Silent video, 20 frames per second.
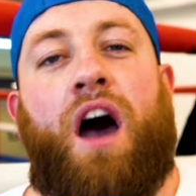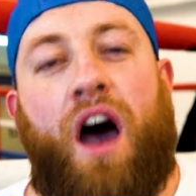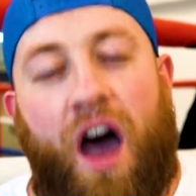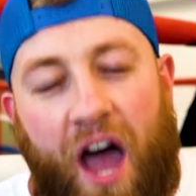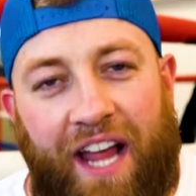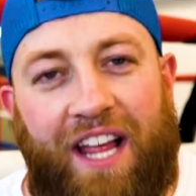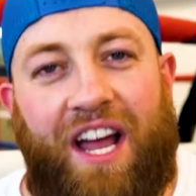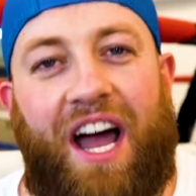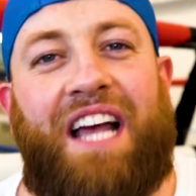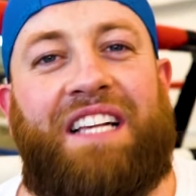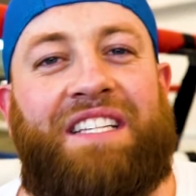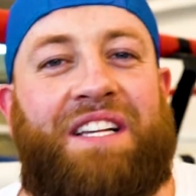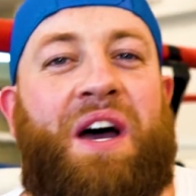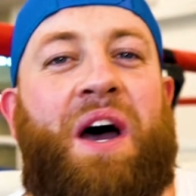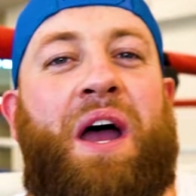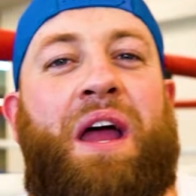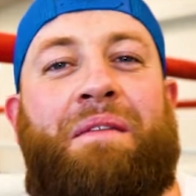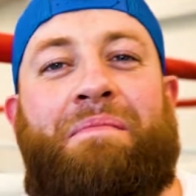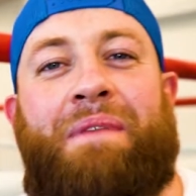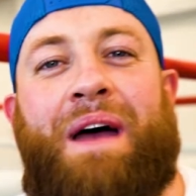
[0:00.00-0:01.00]
Hi guys,
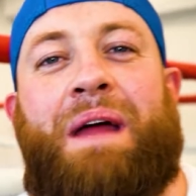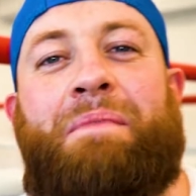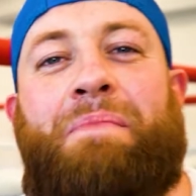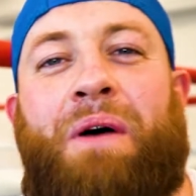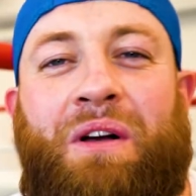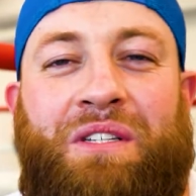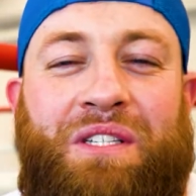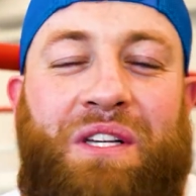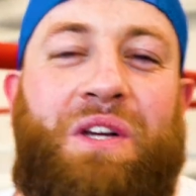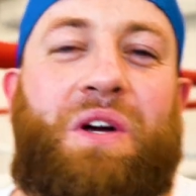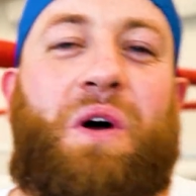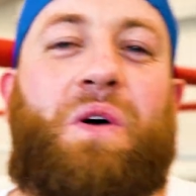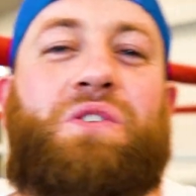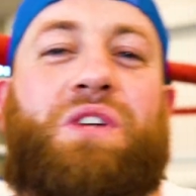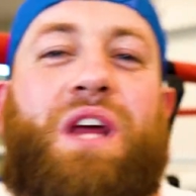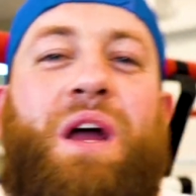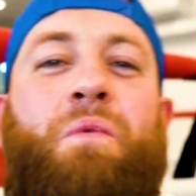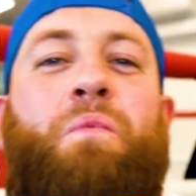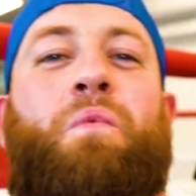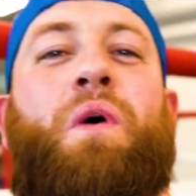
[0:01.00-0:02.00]
I am Barry Boxing
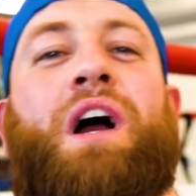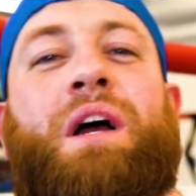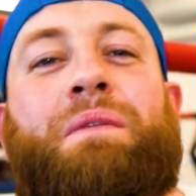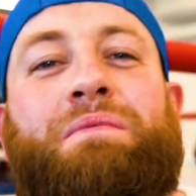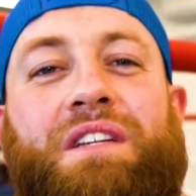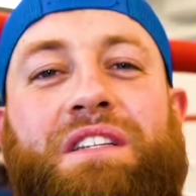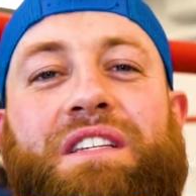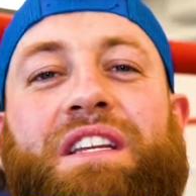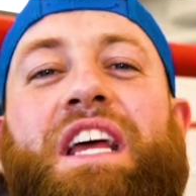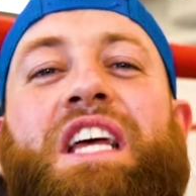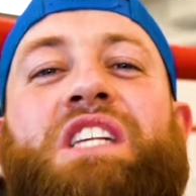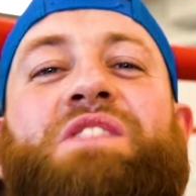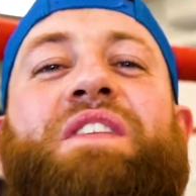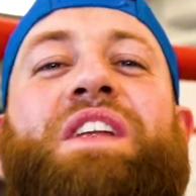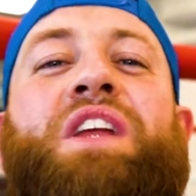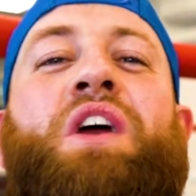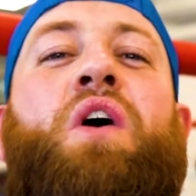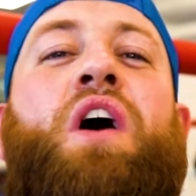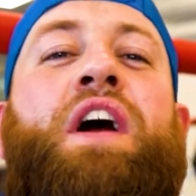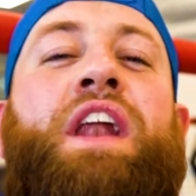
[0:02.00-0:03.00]
Coach and welcome to today's
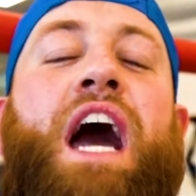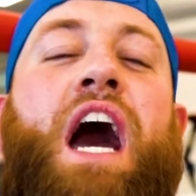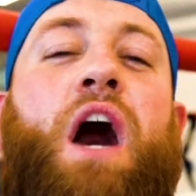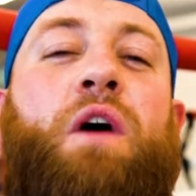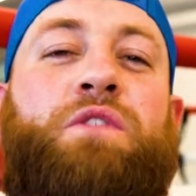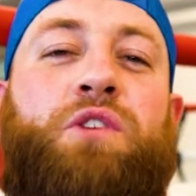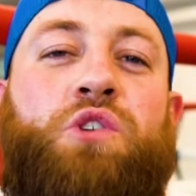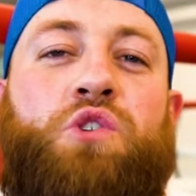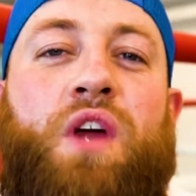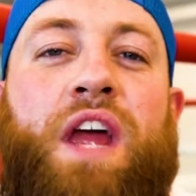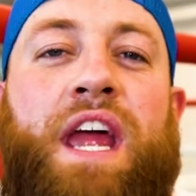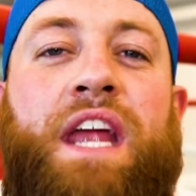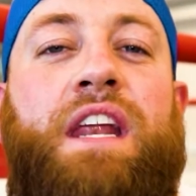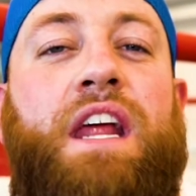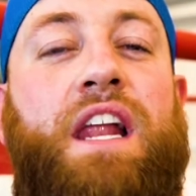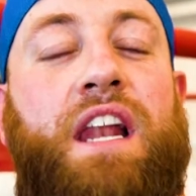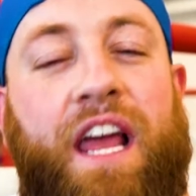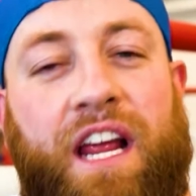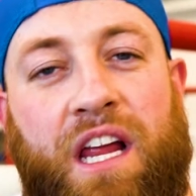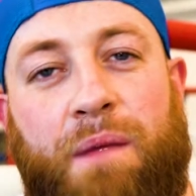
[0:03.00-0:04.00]
video on how to train
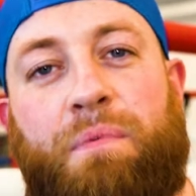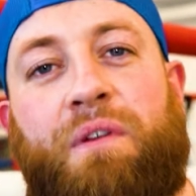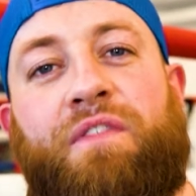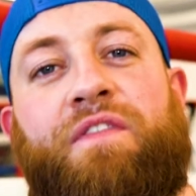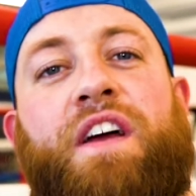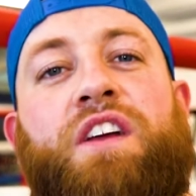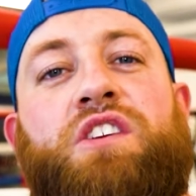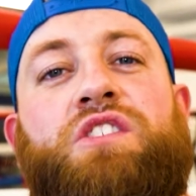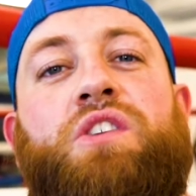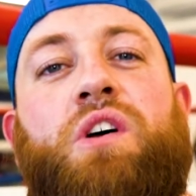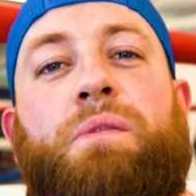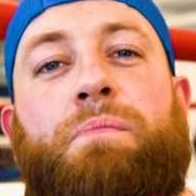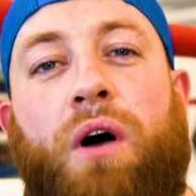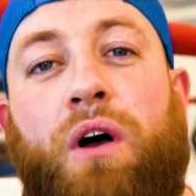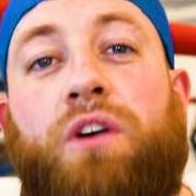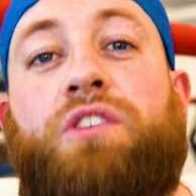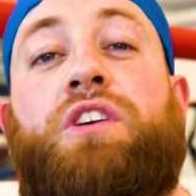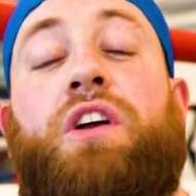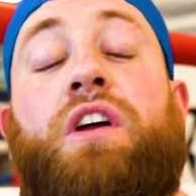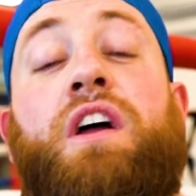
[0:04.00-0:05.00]
like a professional
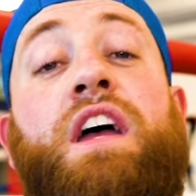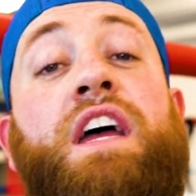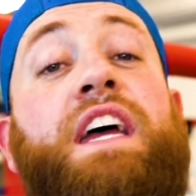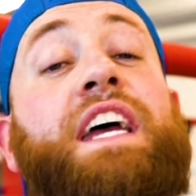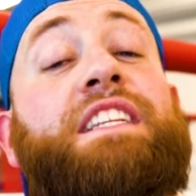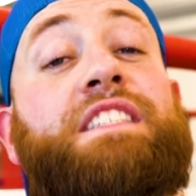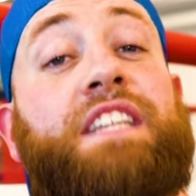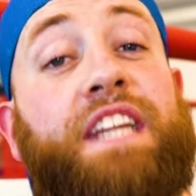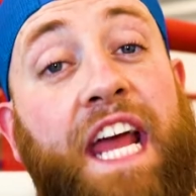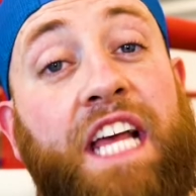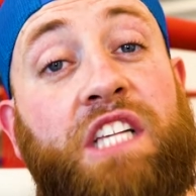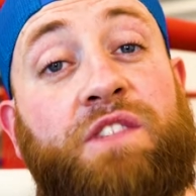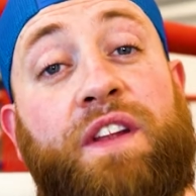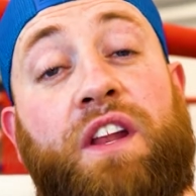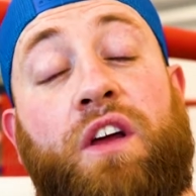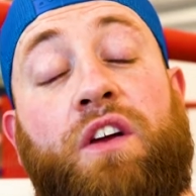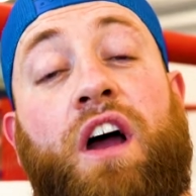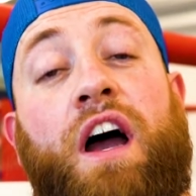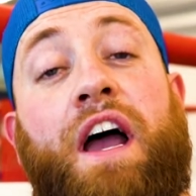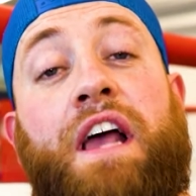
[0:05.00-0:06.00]
boxer. In today's
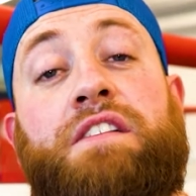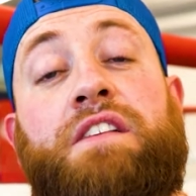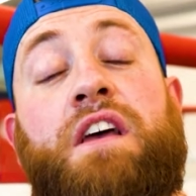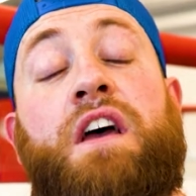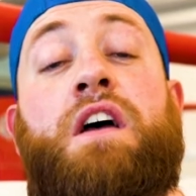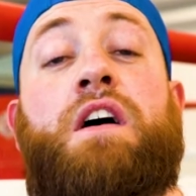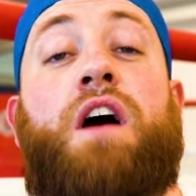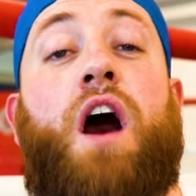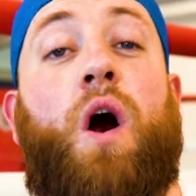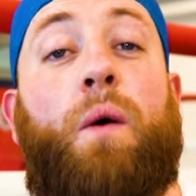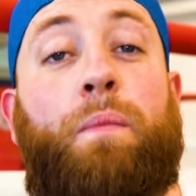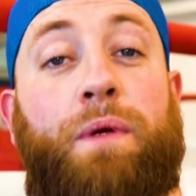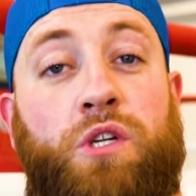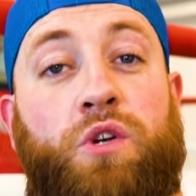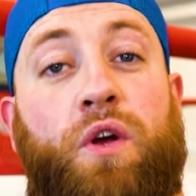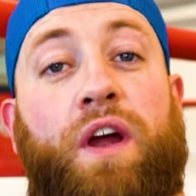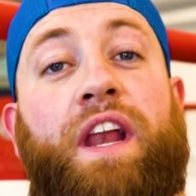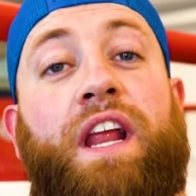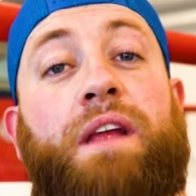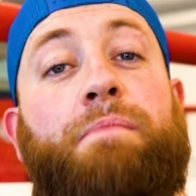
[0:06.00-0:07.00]
video guys, I'll be
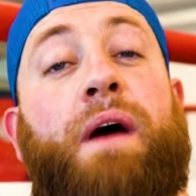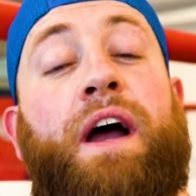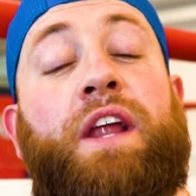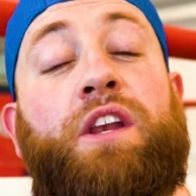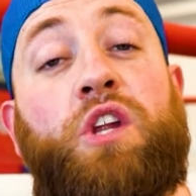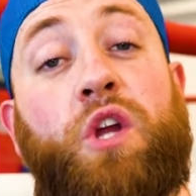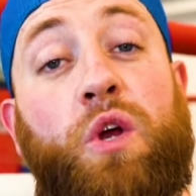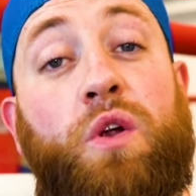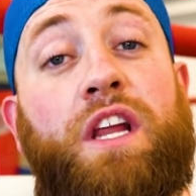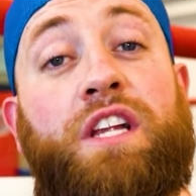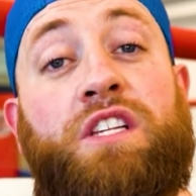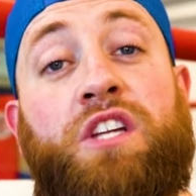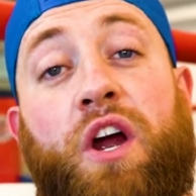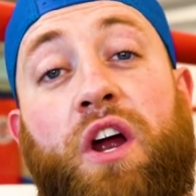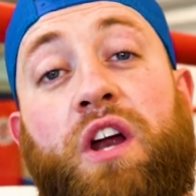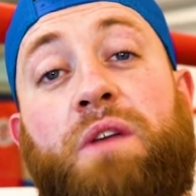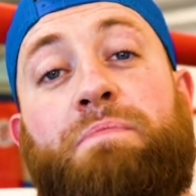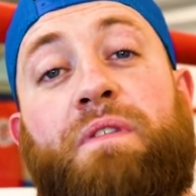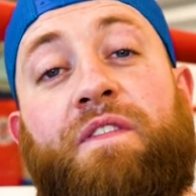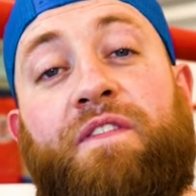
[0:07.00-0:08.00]
training my newly
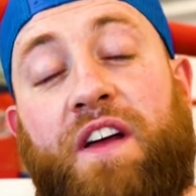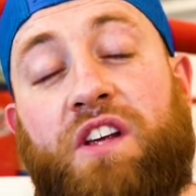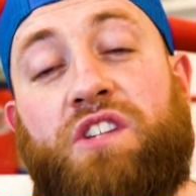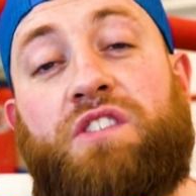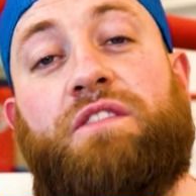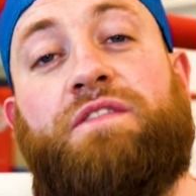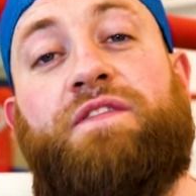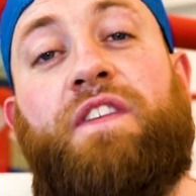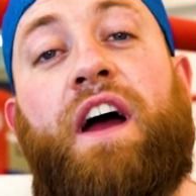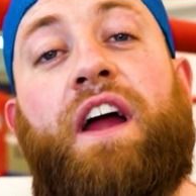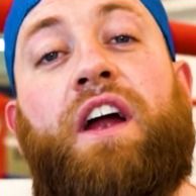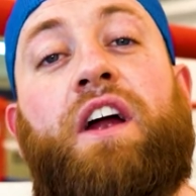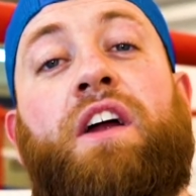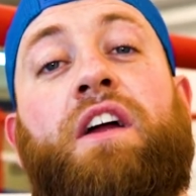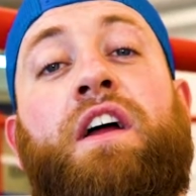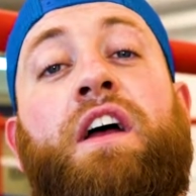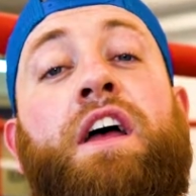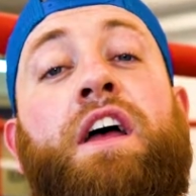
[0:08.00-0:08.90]
turned professional fighter,